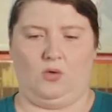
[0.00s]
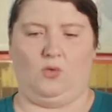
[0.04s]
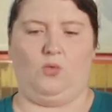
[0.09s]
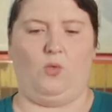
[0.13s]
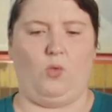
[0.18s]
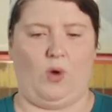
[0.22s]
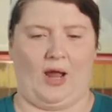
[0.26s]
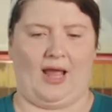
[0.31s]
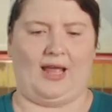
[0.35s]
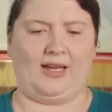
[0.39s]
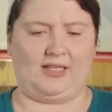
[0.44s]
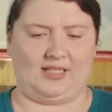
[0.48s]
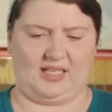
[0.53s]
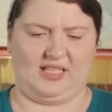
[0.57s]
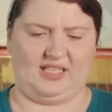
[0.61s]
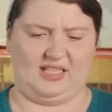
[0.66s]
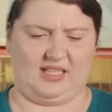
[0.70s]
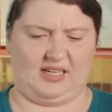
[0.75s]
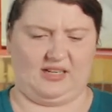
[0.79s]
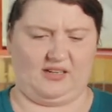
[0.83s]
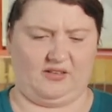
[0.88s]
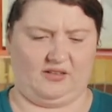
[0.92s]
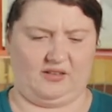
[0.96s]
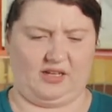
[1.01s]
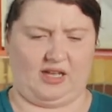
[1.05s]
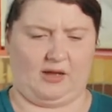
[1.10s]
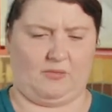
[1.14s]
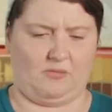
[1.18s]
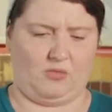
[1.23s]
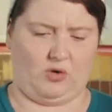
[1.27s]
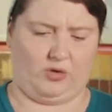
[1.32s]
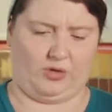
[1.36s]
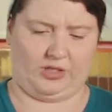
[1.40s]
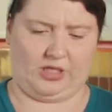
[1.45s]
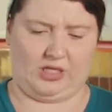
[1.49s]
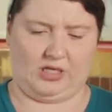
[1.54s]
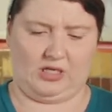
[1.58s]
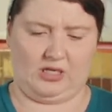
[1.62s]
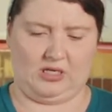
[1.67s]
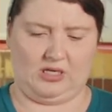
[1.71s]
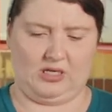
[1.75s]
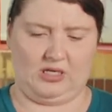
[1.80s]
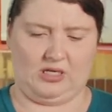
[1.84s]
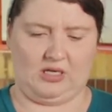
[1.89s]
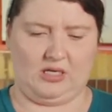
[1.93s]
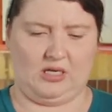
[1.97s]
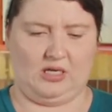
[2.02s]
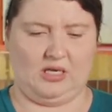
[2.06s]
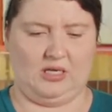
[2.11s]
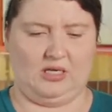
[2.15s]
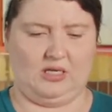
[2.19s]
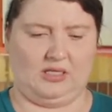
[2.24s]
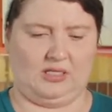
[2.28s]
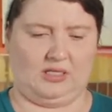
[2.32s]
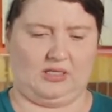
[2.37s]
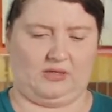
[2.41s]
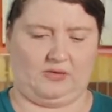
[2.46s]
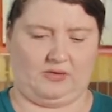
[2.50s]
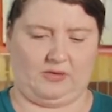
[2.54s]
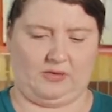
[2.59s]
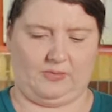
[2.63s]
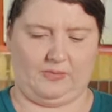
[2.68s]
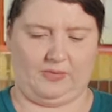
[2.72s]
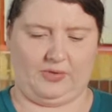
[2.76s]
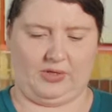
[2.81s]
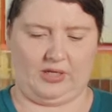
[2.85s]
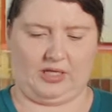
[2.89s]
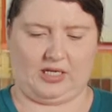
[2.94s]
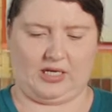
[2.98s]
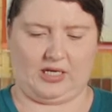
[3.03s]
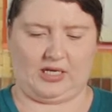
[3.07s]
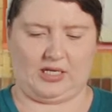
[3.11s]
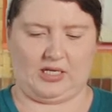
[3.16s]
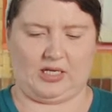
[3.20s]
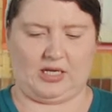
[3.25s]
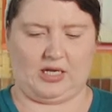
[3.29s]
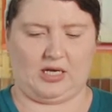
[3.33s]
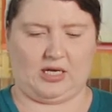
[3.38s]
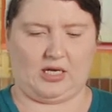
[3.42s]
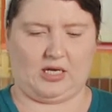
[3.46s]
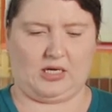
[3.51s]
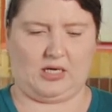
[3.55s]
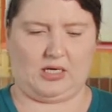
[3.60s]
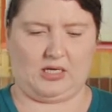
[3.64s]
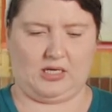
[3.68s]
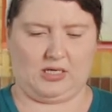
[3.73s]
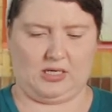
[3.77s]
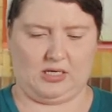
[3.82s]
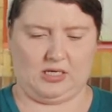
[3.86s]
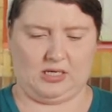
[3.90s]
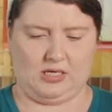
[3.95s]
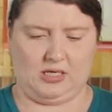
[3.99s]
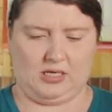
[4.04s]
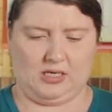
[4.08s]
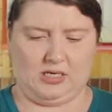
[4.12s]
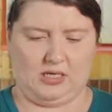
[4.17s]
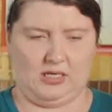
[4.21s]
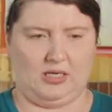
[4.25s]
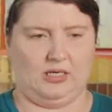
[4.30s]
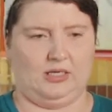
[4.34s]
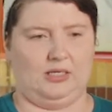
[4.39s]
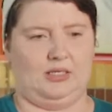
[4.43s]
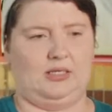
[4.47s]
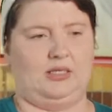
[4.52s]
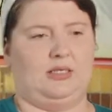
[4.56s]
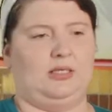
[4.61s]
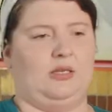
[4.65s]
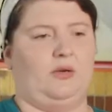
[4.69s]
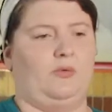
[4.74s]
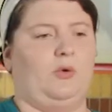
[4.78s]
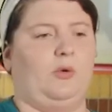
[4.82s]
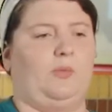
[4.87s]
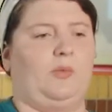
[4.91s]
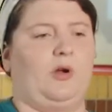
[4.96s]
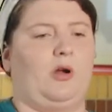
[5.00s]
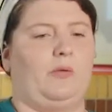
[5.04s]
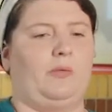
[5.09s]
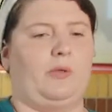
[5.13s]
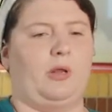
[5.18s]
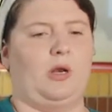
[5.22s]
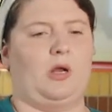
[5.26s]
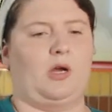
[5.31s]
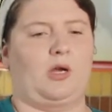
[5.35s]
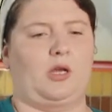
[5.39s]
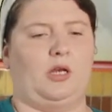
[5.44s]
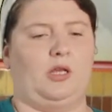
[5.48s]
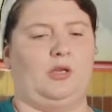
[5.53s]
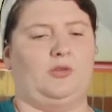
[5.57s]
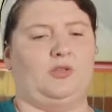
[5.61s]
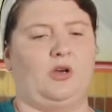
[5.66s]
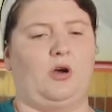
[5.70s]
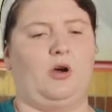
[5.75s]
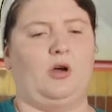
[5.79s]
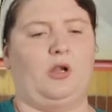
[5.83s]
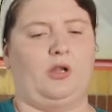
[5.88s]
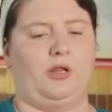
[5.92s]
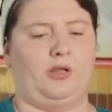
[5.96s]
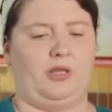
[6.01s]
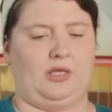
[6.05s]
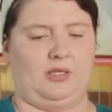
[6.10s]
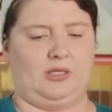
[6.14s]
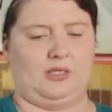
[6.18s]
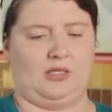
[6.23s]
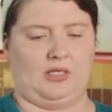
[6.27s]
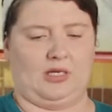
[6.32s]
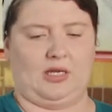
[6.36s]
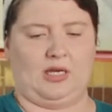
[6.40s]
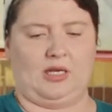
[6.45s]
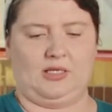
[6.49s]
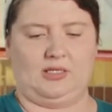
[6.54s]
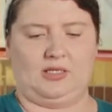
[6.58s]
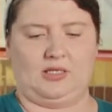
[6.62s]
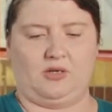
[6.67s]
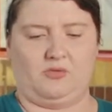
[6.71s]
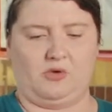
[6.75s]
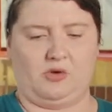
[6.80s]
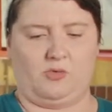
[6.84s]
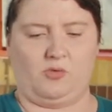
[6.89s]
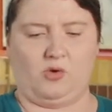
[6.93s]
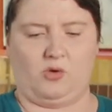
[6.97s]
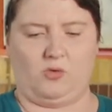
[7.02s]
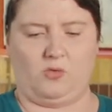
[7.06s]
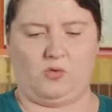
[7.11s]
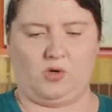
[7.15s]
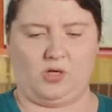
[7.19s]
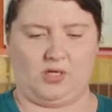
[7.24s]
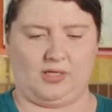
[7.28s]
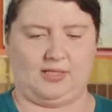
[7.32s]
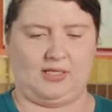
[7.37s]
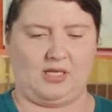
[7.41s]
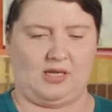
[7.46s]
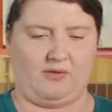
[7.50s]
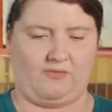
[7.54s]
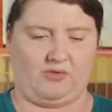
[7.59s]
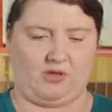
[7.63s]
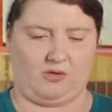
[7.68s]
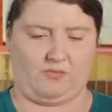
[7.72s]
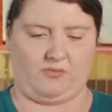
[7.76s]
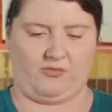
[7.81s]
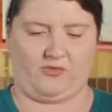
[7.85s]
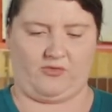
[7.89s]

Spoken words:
wet, because then it'll get moldy. So I'll put that in there. So we're probably not gonna use all of these today, so we will wanna save them